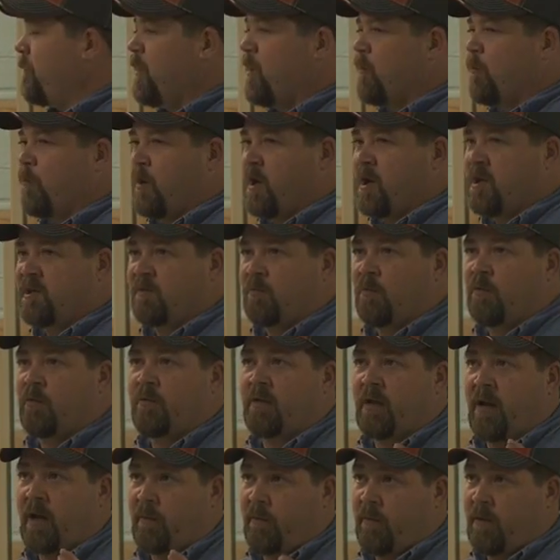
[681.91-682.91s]
be reasonable.
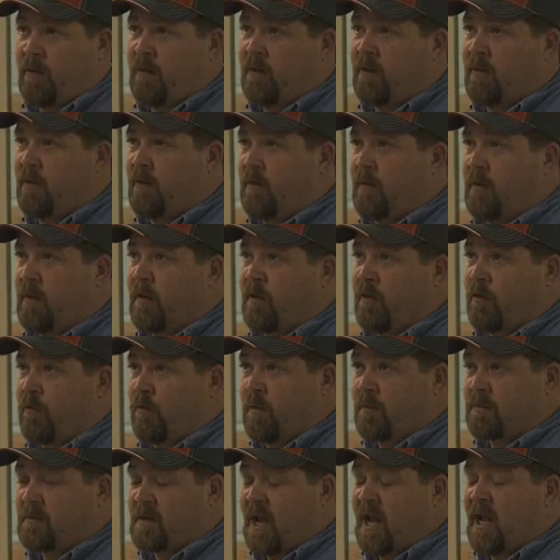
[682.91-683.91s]
Got to be
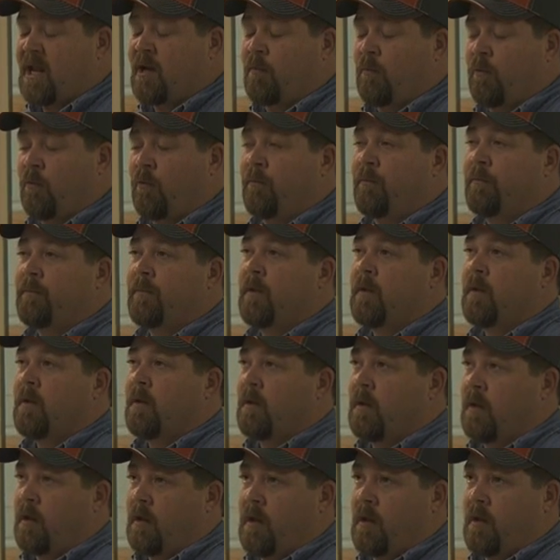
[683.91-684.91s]
obtainable.
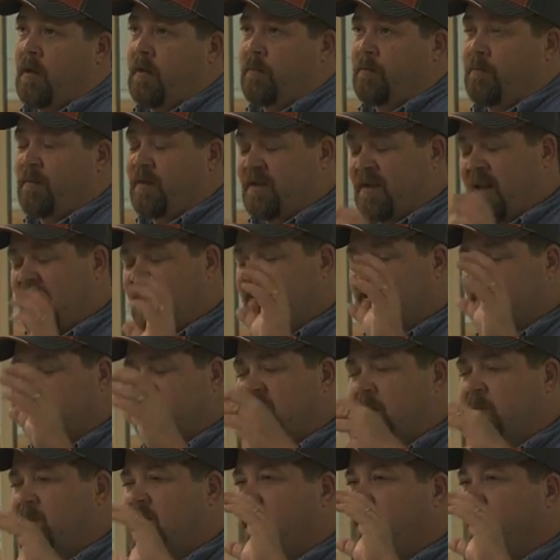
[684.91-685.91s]
But like I say,
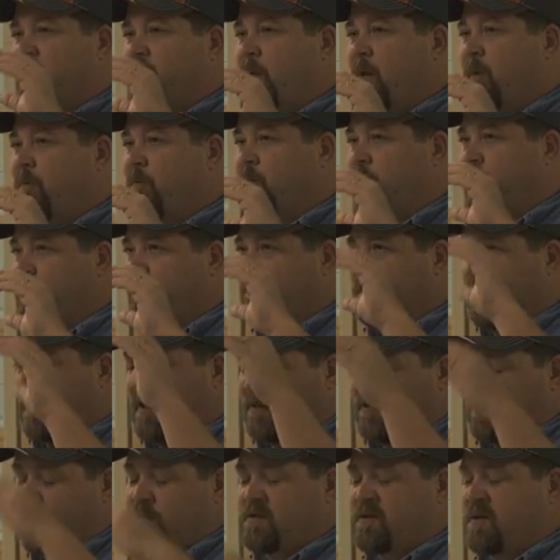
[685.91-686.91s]
sometimes people
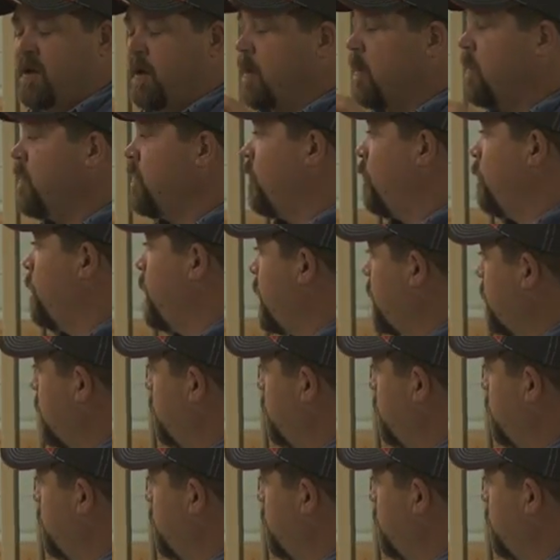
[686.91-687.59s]
get too scared and don't make